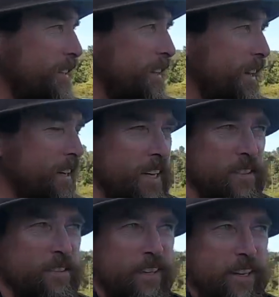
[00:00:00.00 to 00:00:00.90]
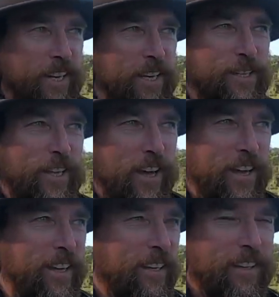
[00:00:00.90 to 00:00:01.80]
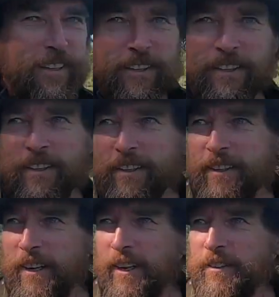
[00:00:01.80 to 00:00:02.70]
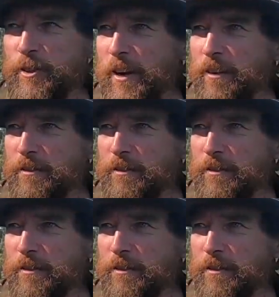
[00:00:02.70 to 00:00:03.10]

unless they close the trout